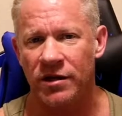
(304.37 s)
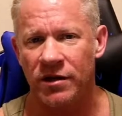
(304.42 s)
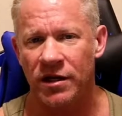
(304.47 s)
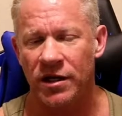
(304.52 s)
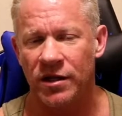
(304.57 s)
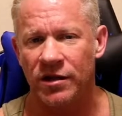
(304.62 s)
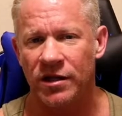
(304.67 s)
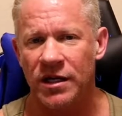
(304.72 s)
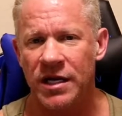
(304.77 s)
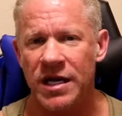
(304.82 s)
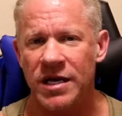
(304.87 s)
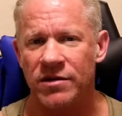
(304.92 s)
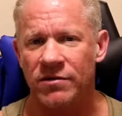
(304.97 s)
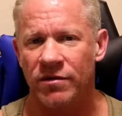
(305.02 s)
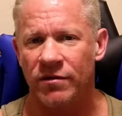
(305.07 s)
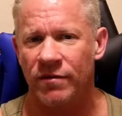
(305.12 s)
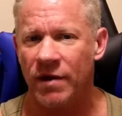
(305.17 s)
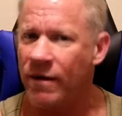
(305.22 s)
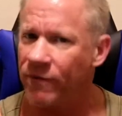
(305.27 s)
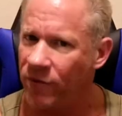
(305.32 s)
in the
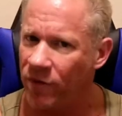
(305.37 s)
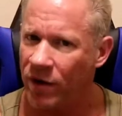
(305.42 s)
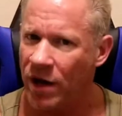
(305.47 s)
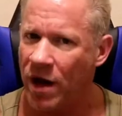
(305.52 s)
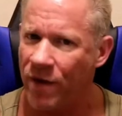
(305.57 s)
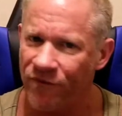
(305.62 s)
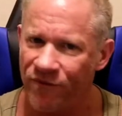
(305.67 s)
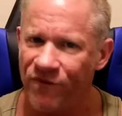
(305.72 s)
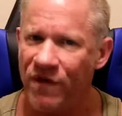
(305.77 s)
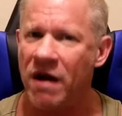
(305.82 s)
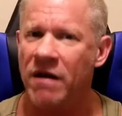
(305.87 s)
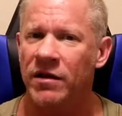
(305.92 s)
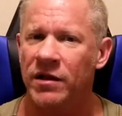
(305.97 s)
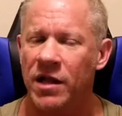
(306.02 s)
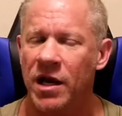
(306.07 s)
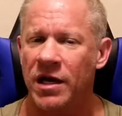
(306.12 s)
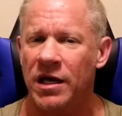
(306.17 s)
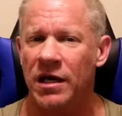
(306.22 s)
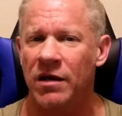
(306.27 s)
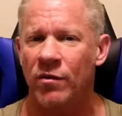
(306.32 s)
knees. I'm very
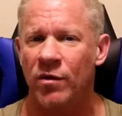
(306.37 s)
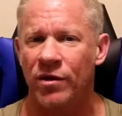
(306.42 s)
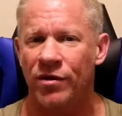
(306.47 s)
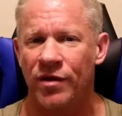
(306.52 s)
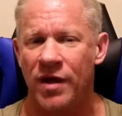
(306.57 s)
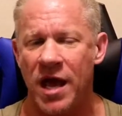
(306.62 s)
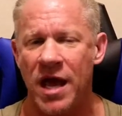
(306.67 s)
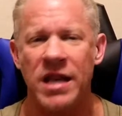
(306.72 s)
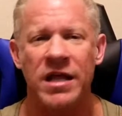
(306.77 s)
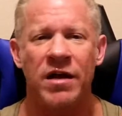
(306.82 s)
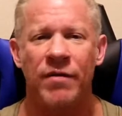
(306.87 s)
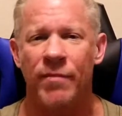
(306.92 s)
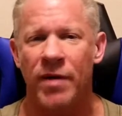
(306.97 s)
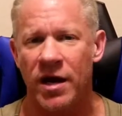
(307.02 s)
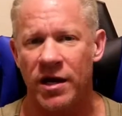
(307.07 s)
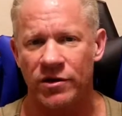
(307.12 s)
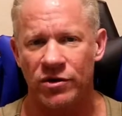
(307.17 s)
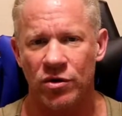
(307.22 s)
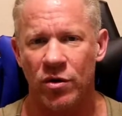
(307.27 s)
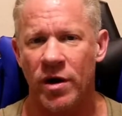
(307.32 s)
lucky with any of
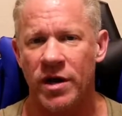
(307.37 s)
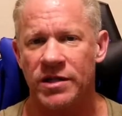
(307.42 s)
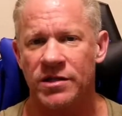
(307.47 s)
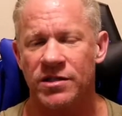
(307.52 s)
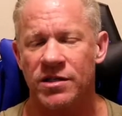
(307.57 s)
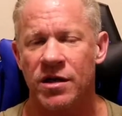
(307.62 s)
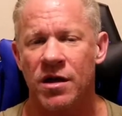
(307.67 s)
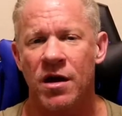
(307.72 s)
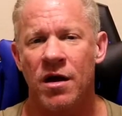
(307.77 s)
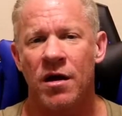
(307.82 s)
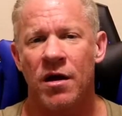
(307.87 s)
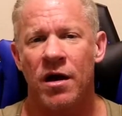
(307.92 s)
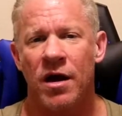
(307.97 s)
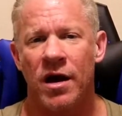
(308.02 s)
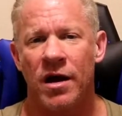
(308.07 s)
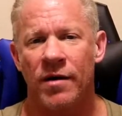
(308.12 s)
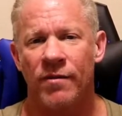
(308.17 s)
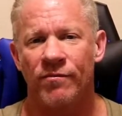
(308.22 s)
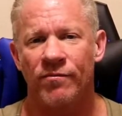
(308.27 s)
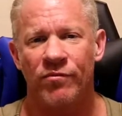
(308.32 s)
my joints.
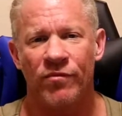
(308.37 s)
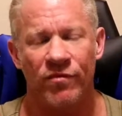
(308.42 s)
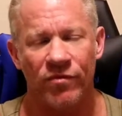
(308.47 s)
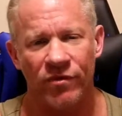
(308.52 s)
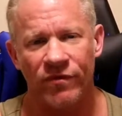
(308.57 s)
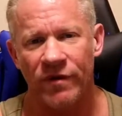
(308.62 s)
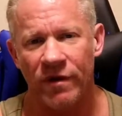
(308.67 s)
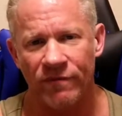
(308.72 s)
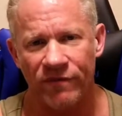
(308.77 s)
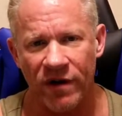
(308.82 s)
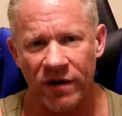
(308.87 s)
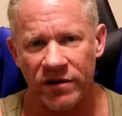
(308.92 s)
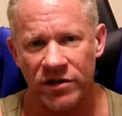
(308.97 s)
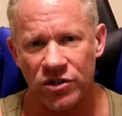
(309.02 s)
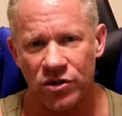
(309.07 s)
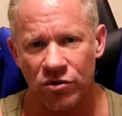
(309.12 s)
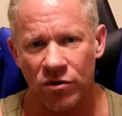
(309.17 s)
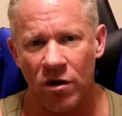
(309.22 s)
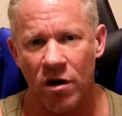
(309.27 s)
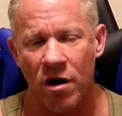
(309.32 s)
I'm very
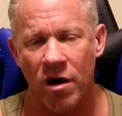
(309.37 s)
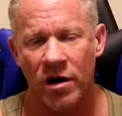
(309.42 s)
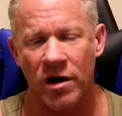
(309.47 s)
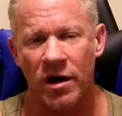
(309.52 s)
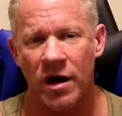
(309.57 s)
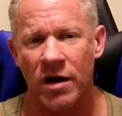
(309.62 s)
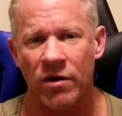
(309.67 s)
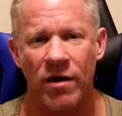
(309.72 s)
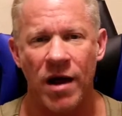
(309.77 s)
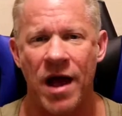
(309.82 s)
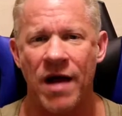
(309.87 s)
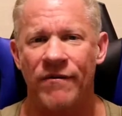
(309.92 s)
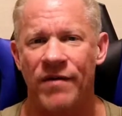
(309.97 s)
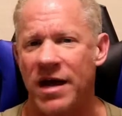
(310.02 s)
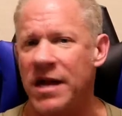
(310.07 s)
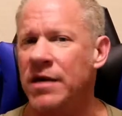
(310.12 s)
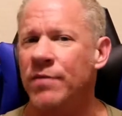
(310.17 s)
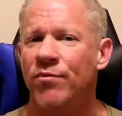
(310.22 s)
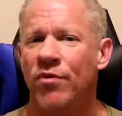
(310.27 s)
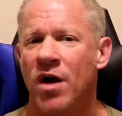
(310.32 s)
strong. I don't have
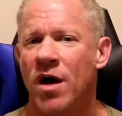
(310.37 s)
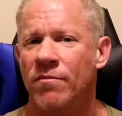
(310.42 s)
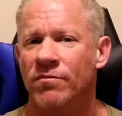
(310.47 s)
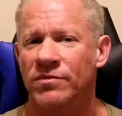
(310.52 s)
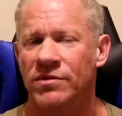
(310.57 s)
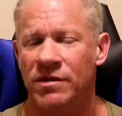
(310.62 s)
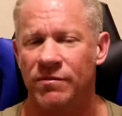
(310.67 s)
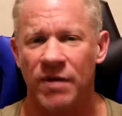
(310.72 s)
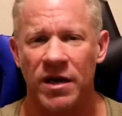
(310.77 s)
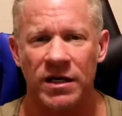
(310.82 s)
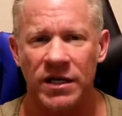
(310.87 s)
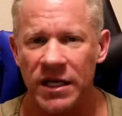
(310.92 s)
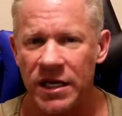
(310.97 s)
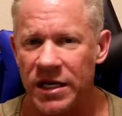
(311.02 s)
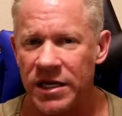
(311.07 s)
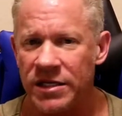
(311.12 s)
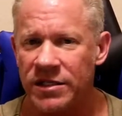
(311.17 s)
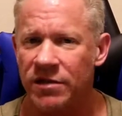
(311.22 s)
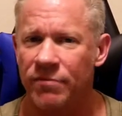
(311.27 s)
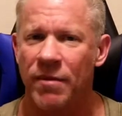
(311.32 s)
any problems in my
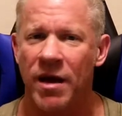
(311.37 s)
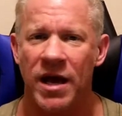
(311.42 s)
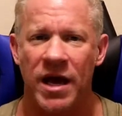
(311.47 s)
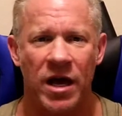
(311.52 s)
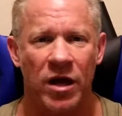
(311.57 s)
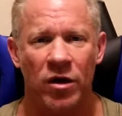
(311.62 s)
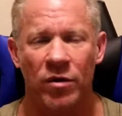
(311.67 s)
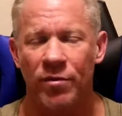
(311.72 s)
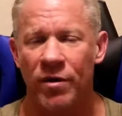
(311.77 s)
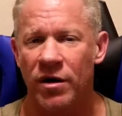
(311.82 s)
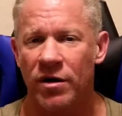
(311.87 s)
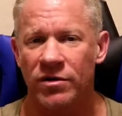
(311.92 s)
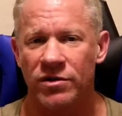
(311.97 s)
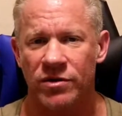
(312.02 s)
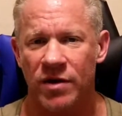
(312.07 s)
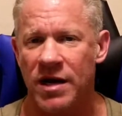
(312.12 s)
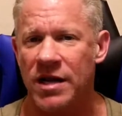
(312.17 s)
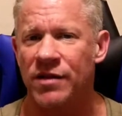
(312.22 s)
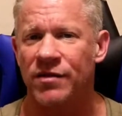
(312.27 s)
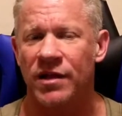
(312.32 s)
knees and my
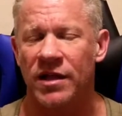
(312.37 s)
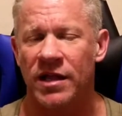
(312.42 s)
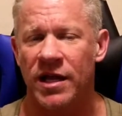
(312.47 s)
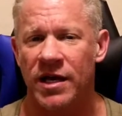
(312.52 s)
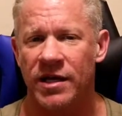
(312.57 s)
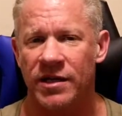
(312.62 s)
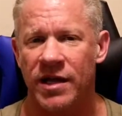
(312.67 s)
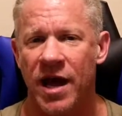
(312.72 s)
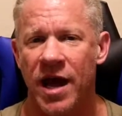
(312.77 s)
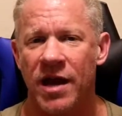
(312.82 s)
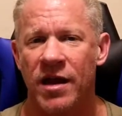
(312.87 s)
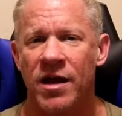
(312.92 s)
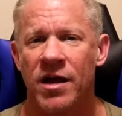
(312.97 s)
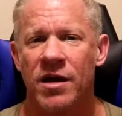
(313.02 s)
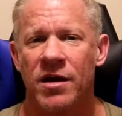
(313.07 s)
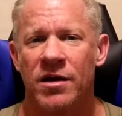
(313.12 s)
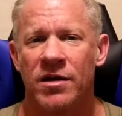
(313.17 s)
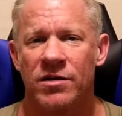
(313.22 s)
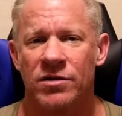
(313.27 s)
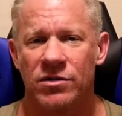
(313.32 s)
elbows or anything like that.
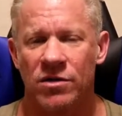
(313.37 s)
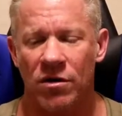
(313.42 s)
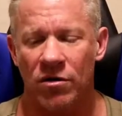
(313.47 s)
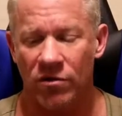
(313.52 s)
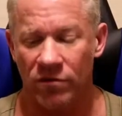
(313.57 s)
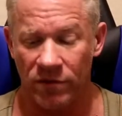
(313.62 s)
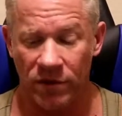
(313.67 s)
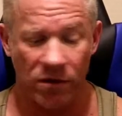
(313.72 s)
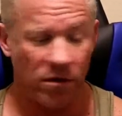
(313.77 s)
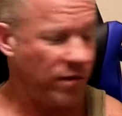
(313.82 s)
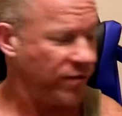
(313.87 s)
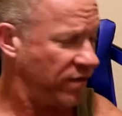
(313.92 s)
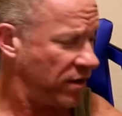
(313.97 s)
So, you know,